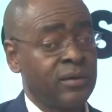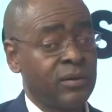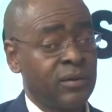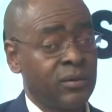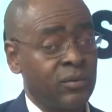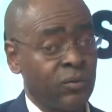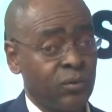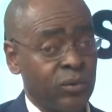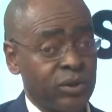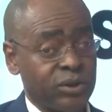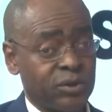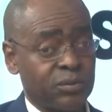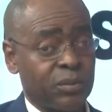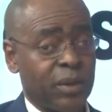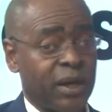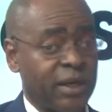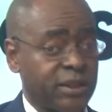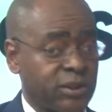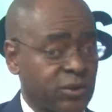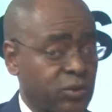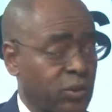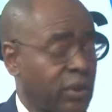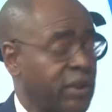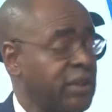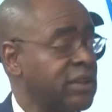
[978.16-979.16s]
which by
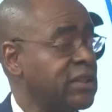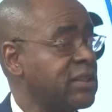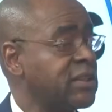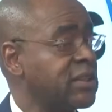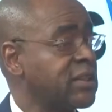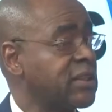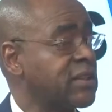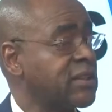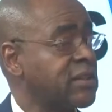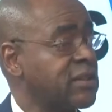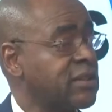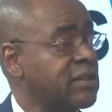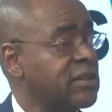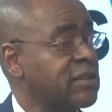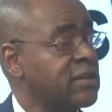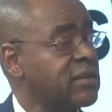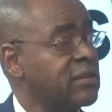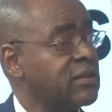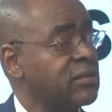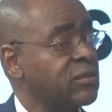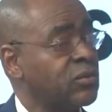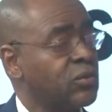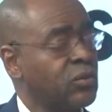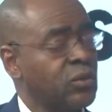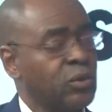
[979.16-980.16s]
2060
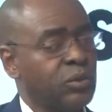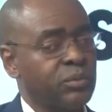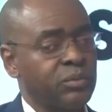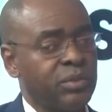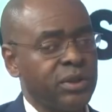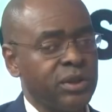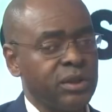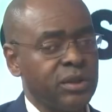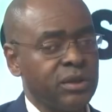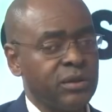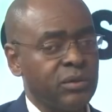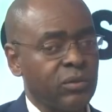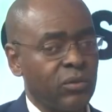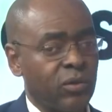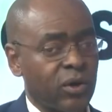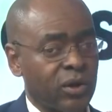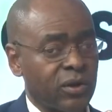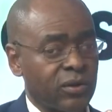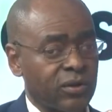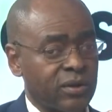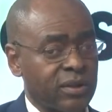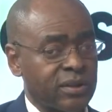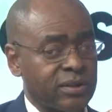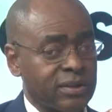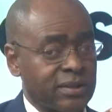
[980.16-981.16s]
will be one
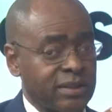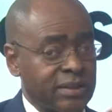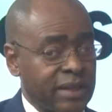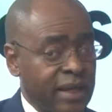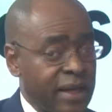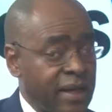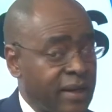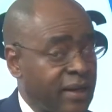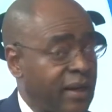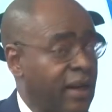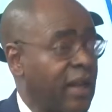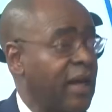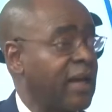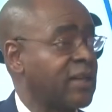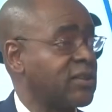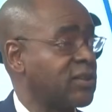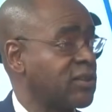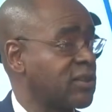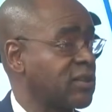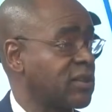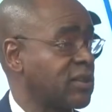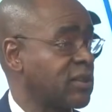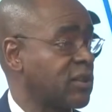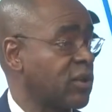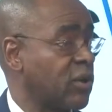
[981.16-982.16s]
of the 10
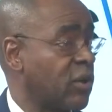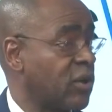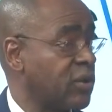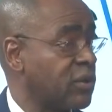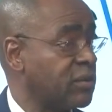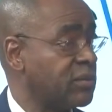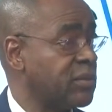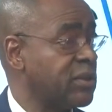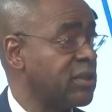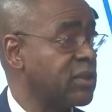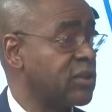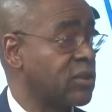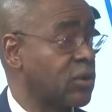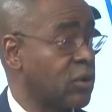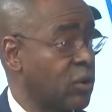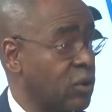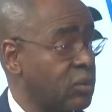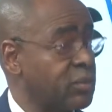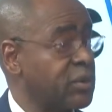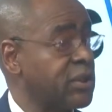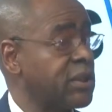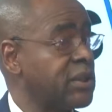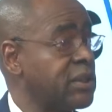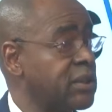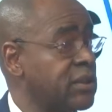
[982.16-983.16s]
largest economies
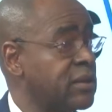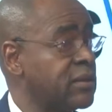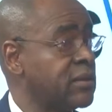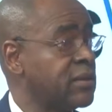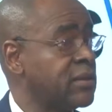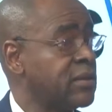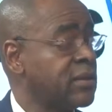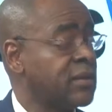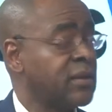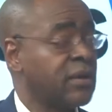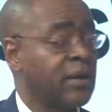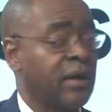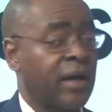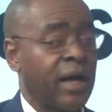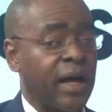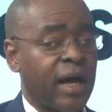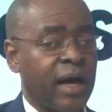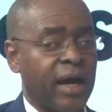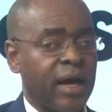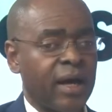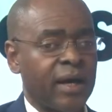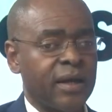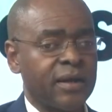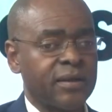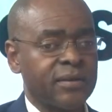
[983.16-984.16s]
globally
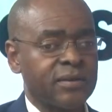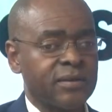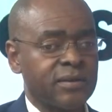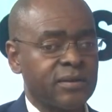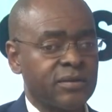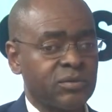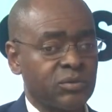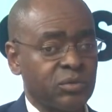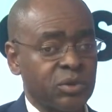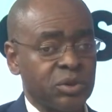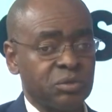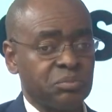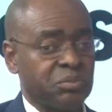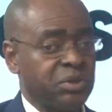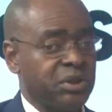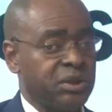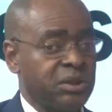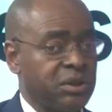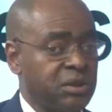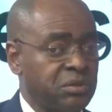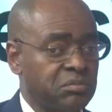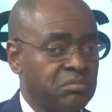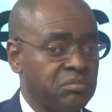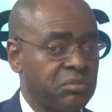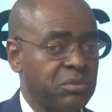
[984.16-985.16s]
and will
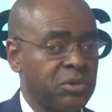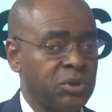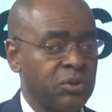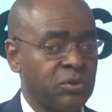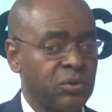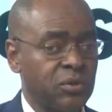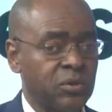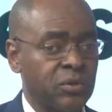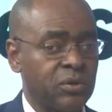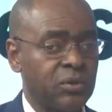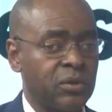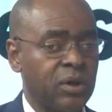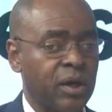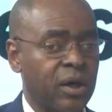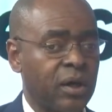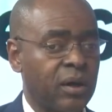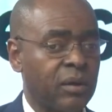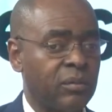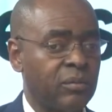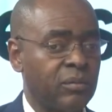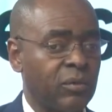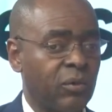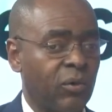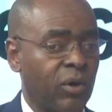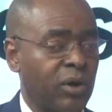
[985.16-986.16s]
be,
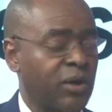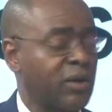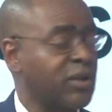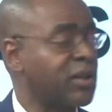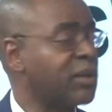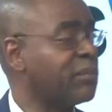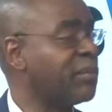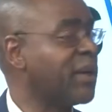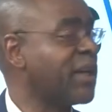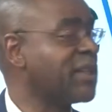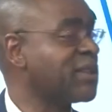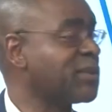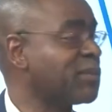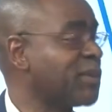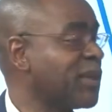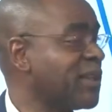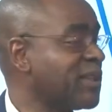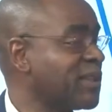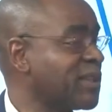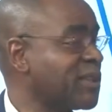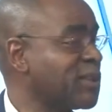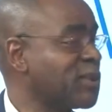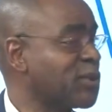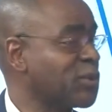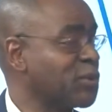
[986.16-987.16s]
one of the best
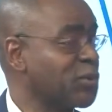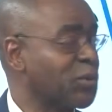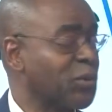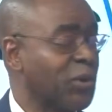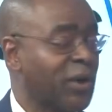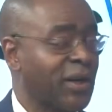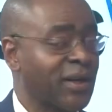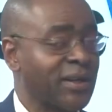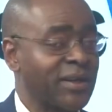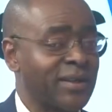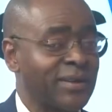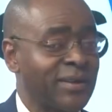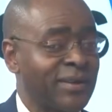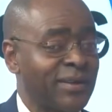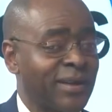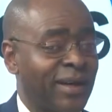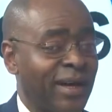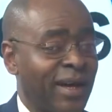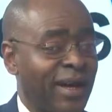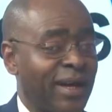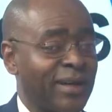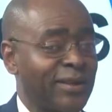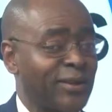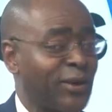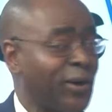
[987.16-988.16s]
places to work.
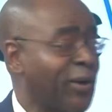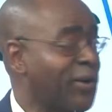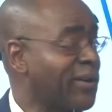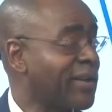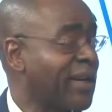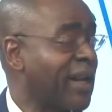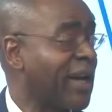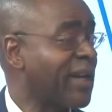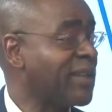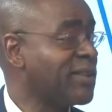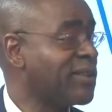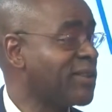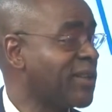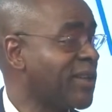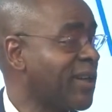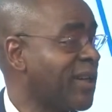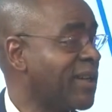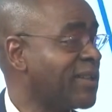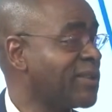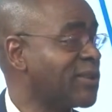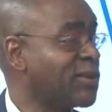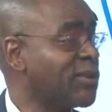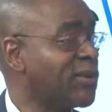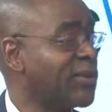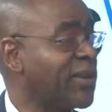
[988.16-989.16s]
And young
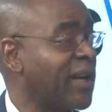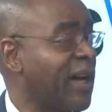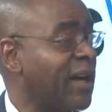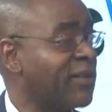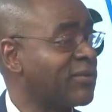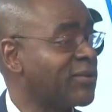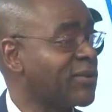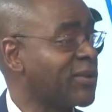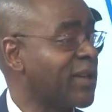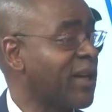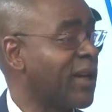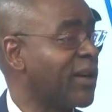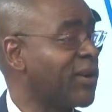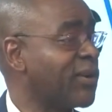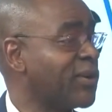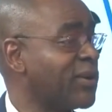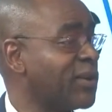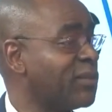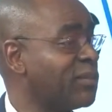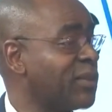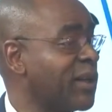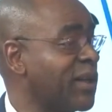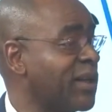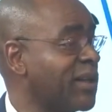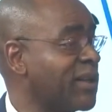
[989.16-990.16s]
Nigerians don't have to get on
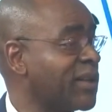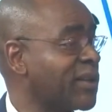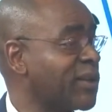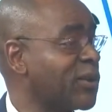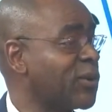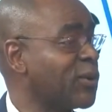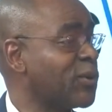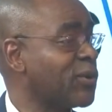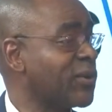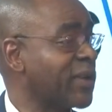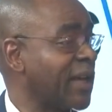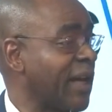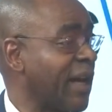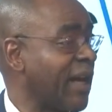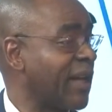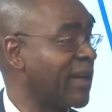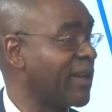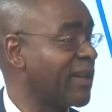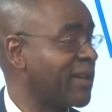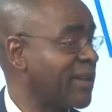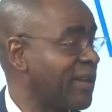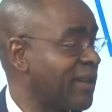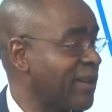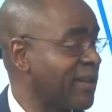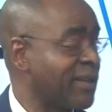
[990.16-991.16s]
a plane and go to
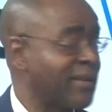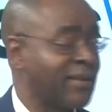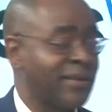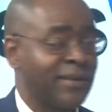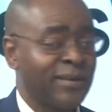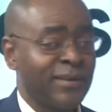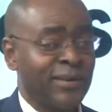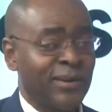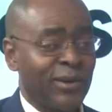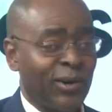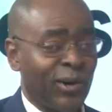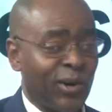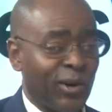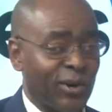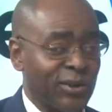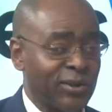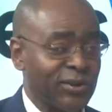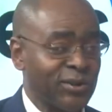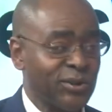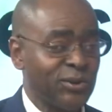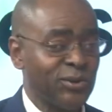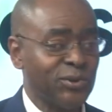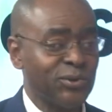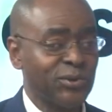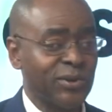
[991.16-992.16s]
Canada or
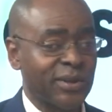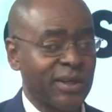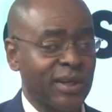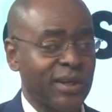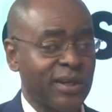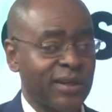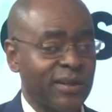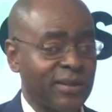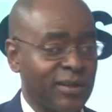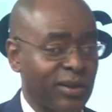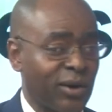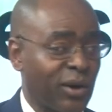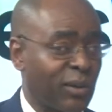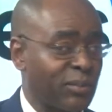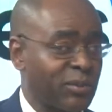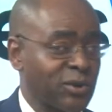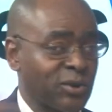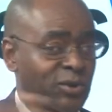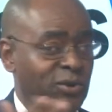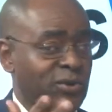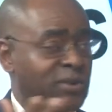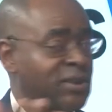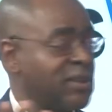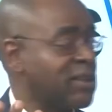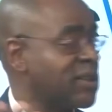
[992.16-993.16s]
the UK. The
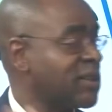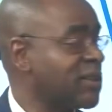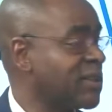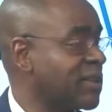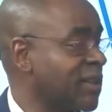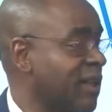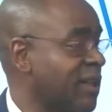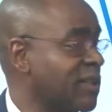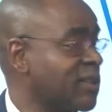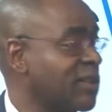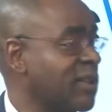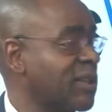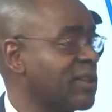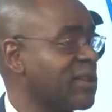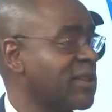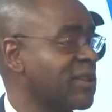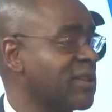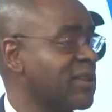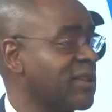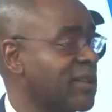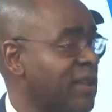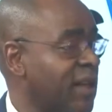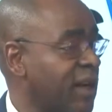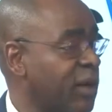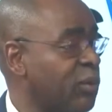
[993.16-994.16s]
opportunities they're
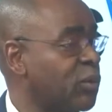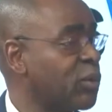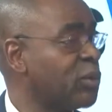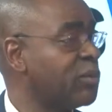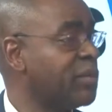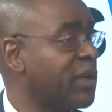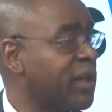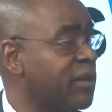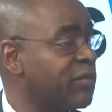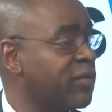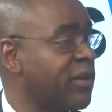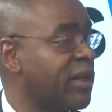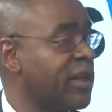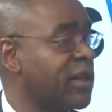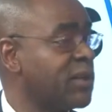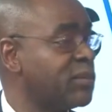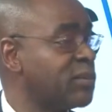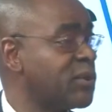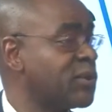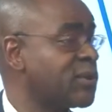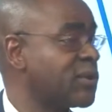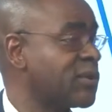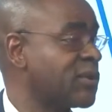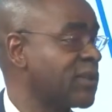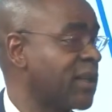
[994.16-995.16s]
chasing there will be
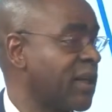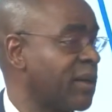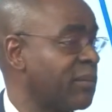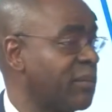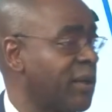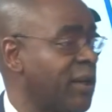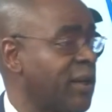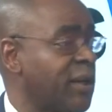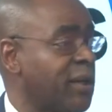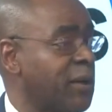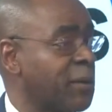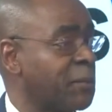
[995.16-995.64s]
available to them here.